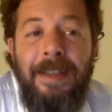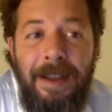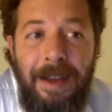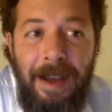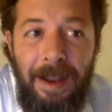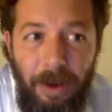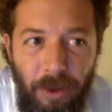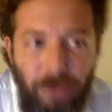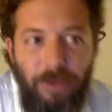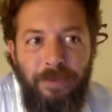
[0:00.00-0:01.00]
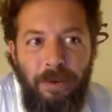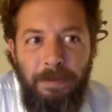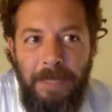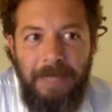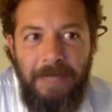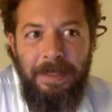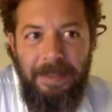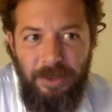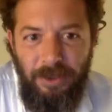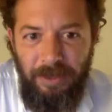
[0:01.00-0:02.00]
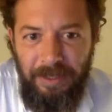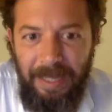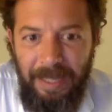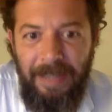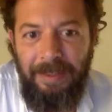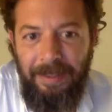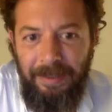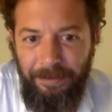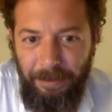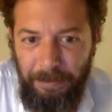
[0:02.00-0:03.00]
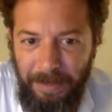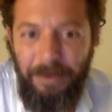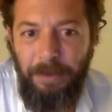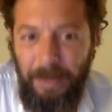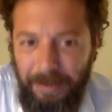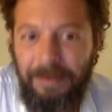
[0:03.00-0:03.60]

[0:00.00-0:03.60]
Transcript: a lot of commitment and solidarity from everyone.